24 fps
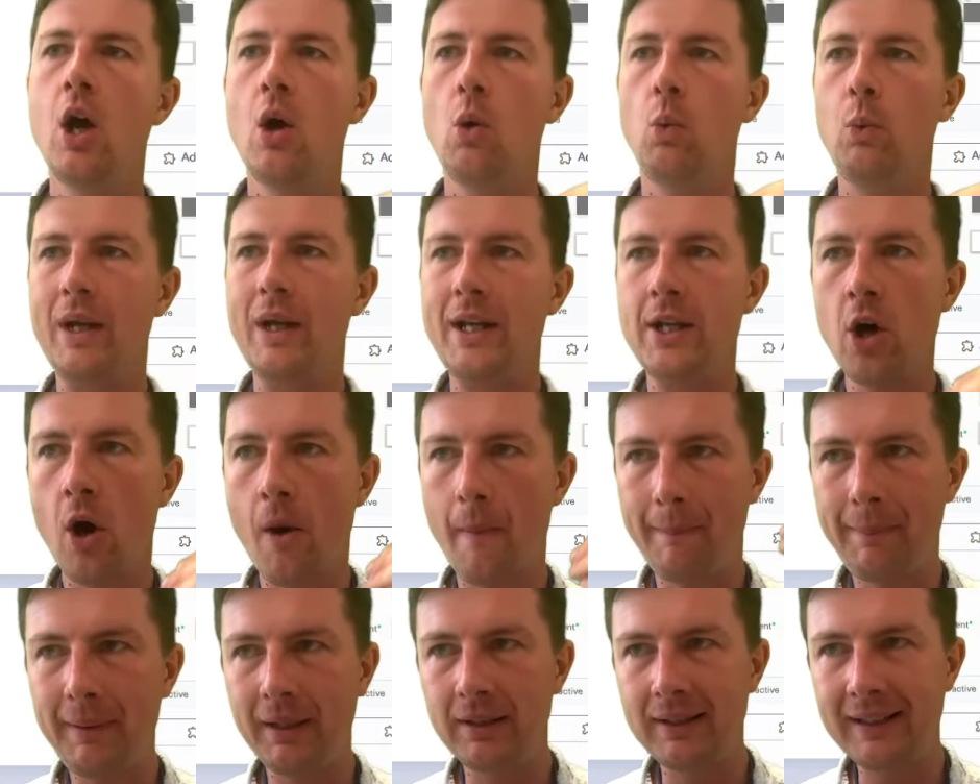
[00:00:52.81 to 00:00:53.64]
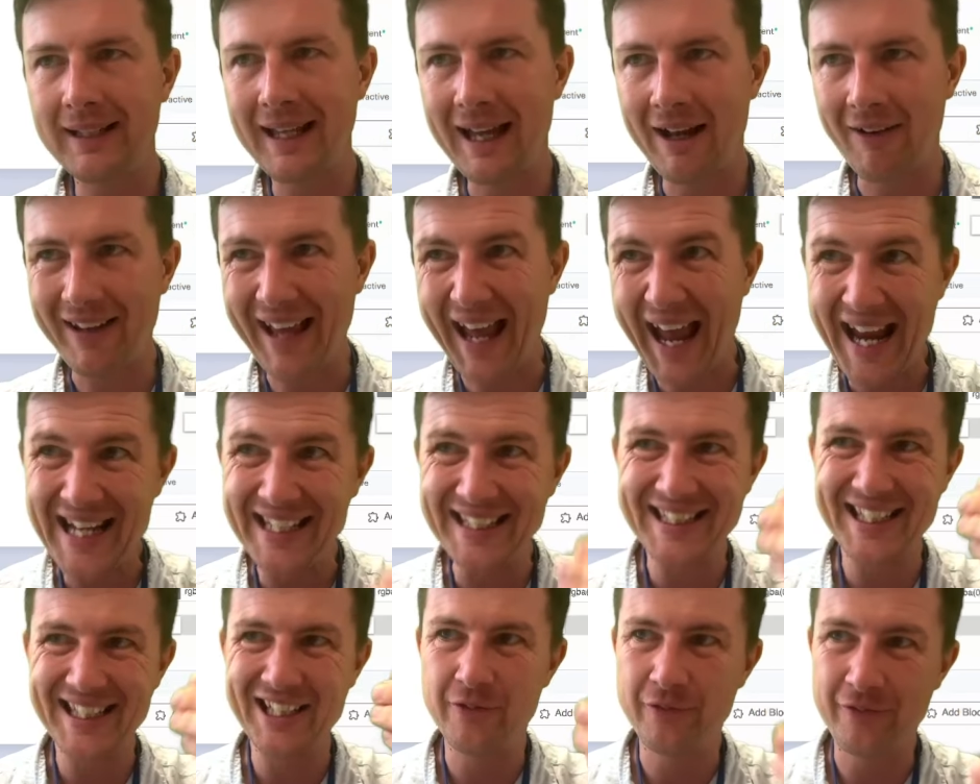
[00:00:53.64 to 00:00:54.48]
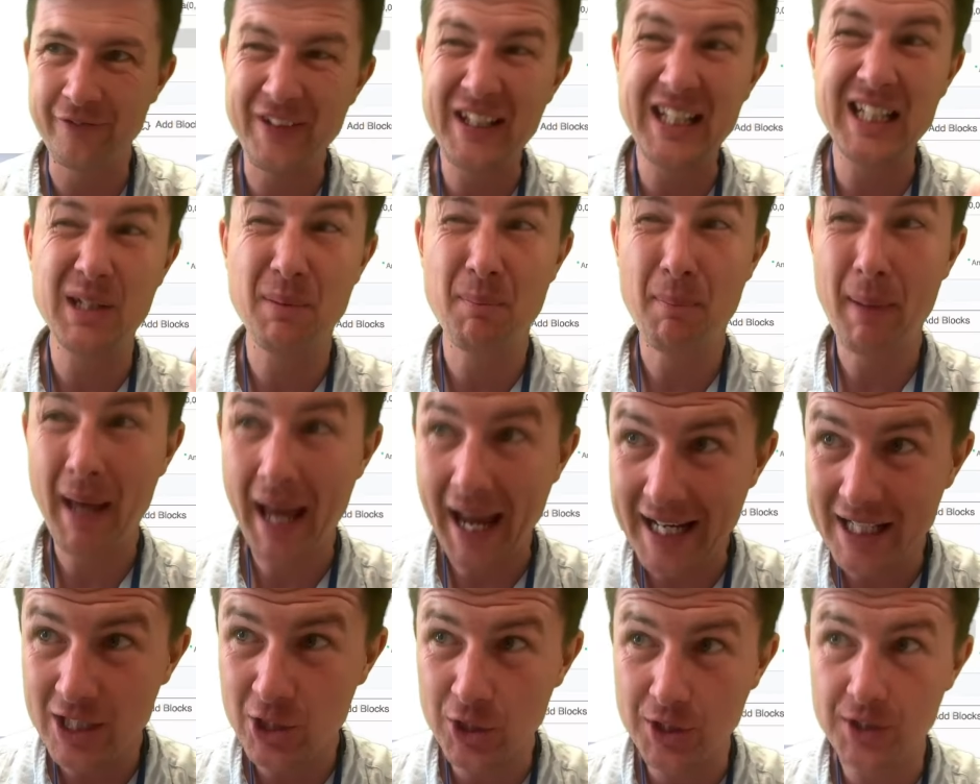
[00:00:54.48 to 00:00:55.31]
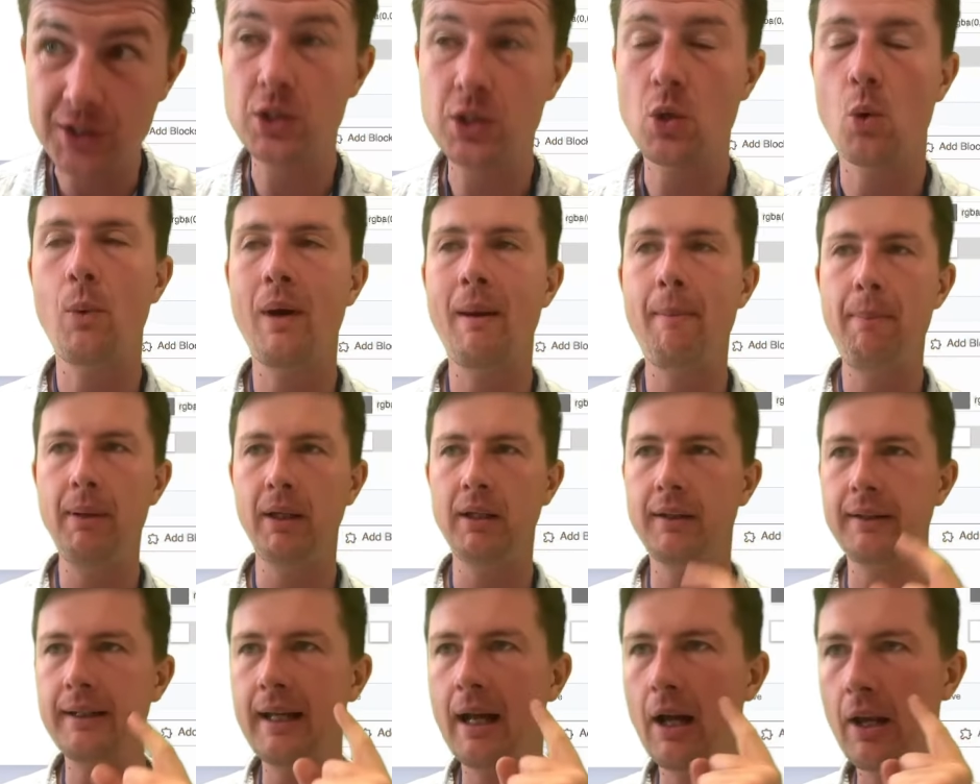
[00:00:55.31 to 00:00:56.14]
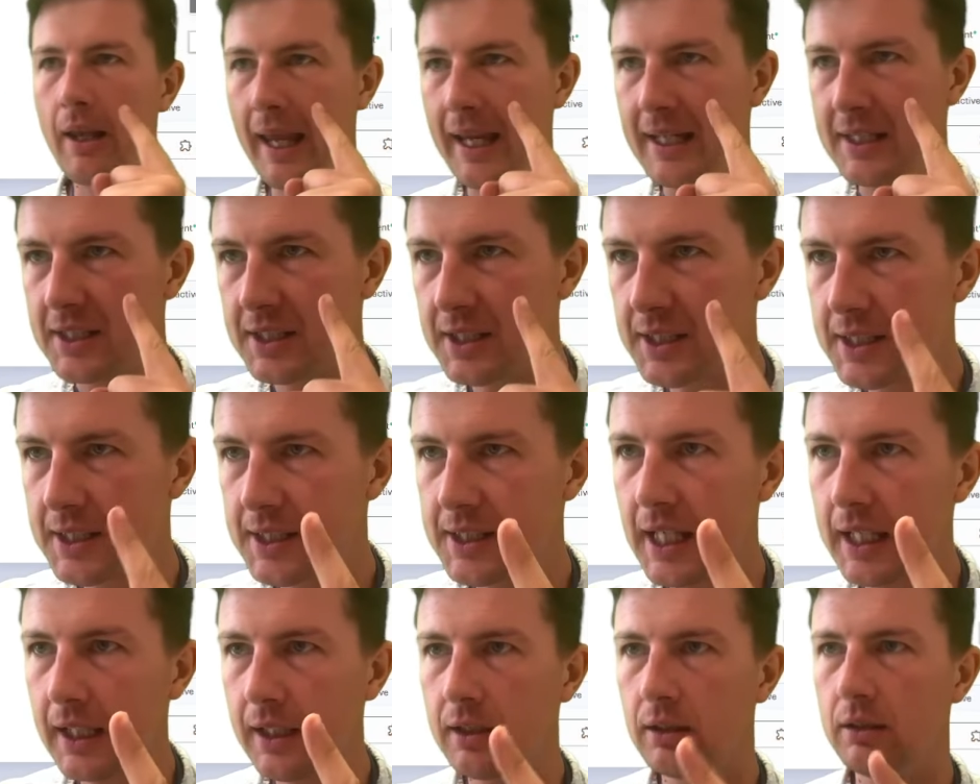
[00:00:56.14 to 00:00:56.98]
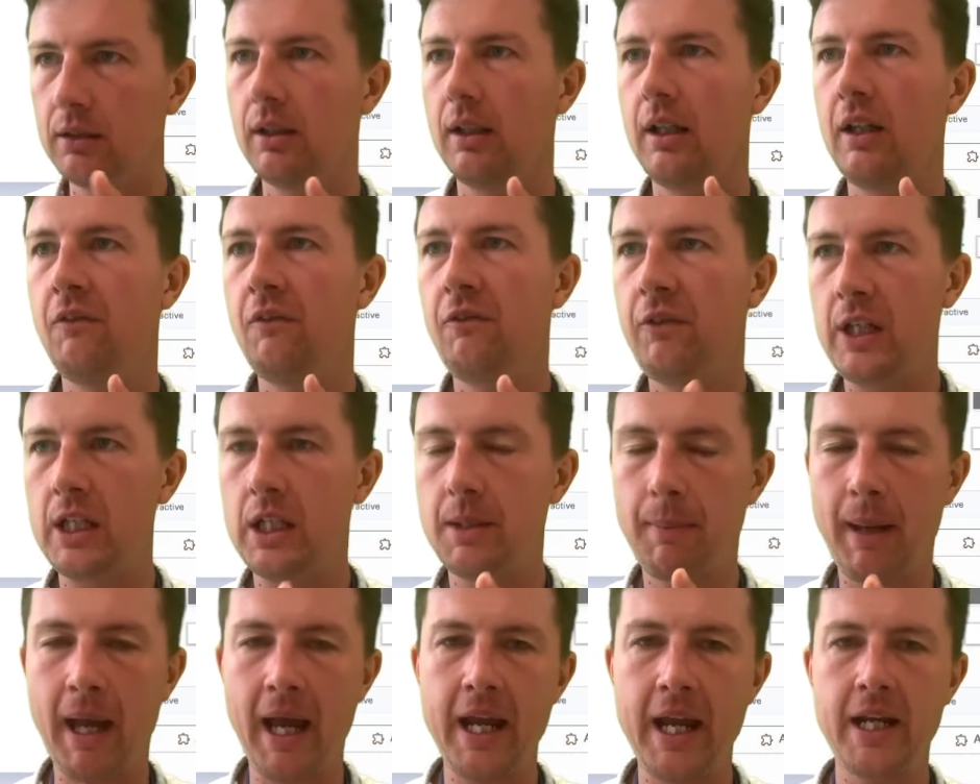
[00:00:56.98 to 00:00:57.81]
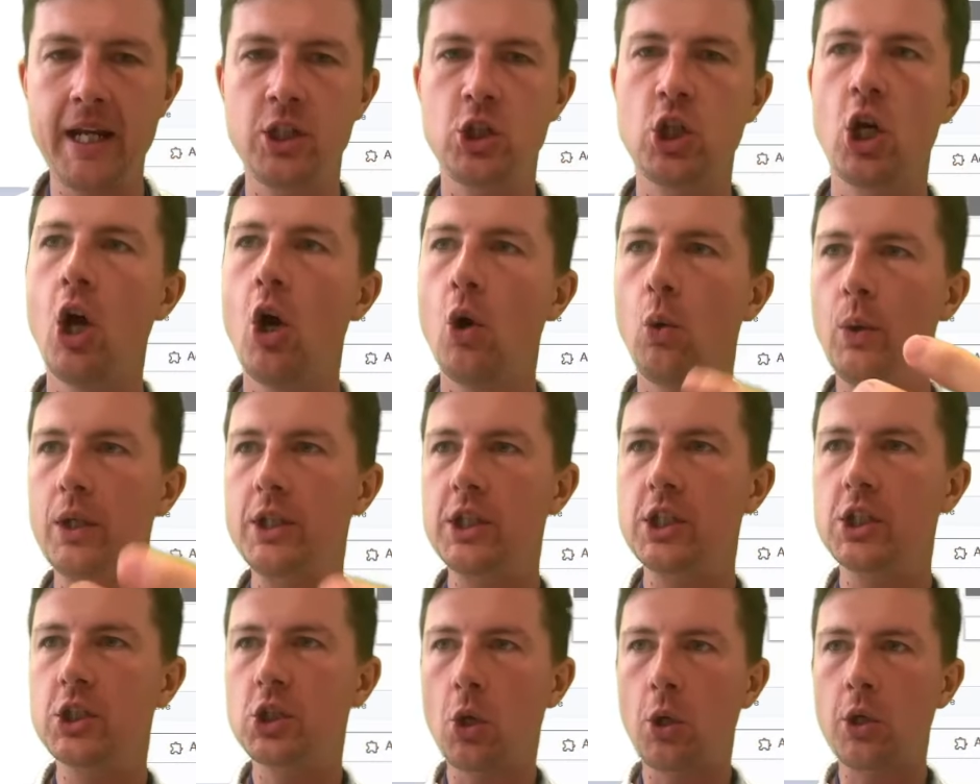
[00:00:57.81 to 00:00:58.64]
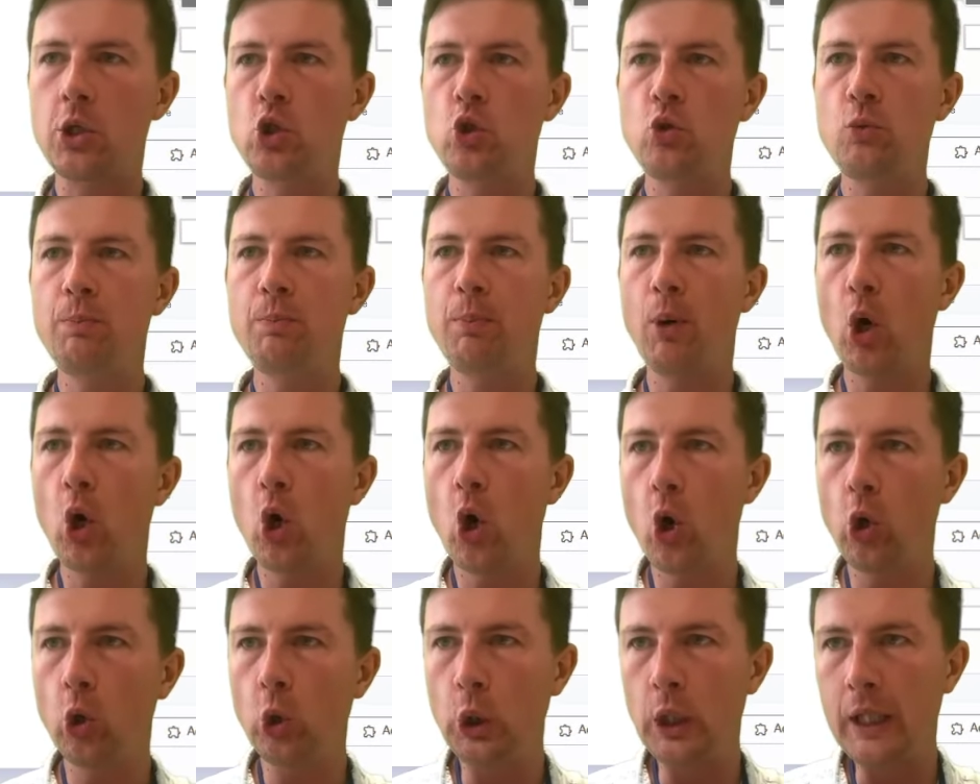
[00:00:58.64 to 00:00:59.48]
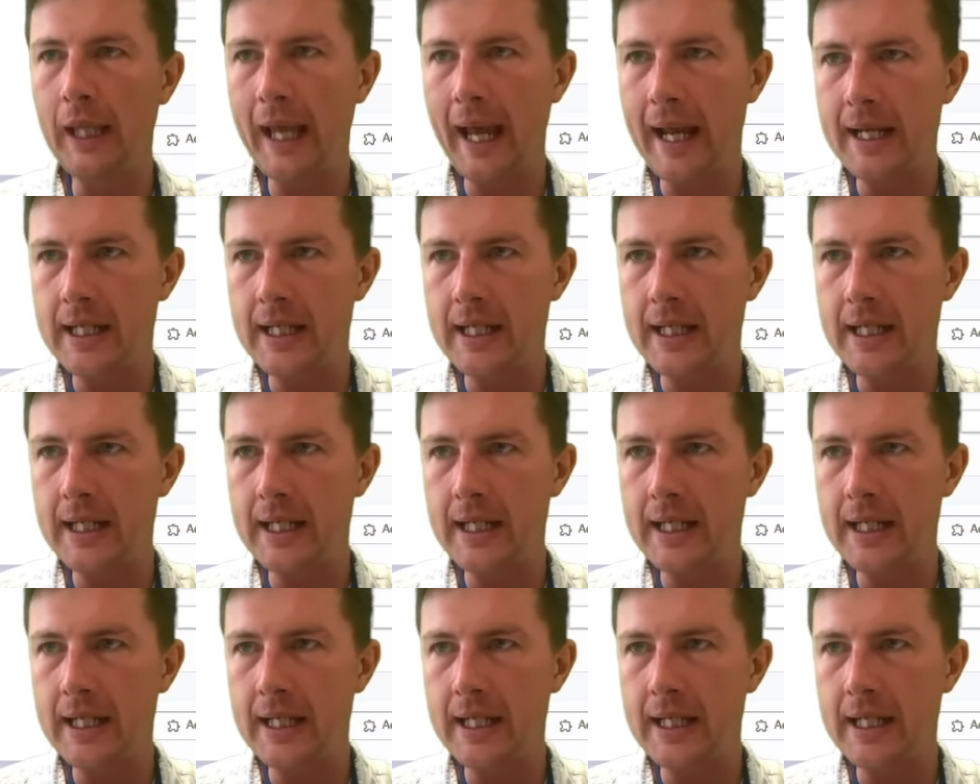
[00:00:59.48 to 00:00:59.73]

We're not building out 8 event pages. We're building out a single event page, which is going to pull that